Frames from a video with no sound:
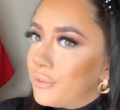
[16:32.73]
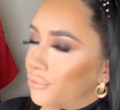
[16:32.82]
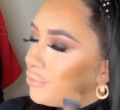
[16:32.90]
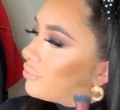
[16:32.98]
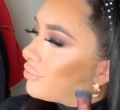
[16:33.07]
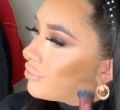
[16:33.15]

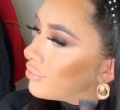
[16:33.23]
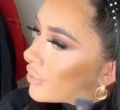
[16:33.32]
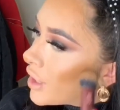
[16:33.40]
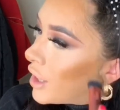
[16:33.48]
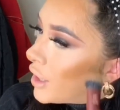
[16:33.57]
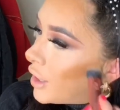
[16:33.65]

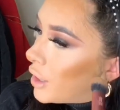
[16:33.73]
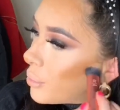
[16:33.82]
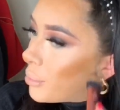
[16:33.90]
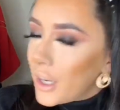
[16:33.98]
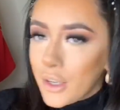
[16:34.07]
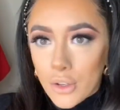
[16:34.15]

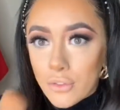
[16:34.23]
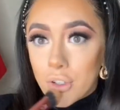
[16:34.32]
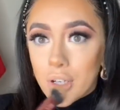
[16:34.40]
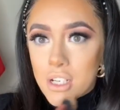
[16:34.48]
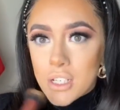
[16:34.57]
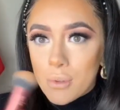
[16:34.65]
but I know the
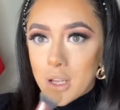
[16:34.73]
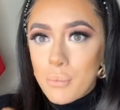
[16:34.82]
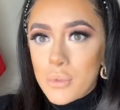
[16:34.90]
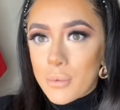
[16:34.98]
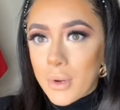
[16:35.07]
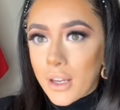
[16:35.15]
foundation lips
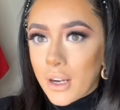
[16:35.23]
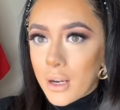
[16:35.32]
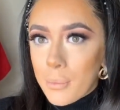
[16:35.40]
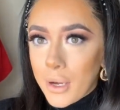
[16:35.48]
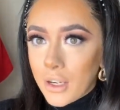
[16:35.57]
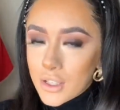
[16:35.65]
are making an
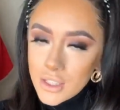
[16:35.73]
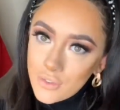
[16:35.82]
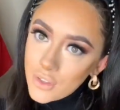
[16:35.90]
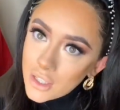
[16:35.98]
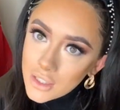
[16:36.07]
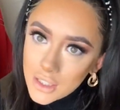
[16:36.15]
appearance, if you
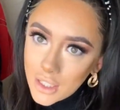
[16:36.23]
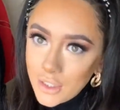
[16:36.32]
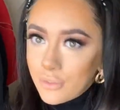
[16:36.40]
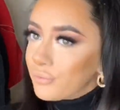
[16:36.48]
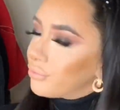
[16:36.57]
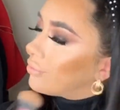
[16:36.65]
can see.
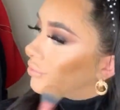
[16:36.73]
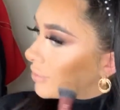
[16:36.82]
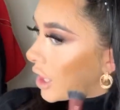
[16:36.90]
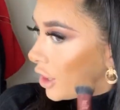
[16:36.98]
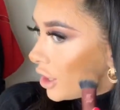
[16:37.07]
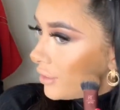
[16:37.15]

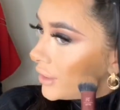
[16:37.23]
Love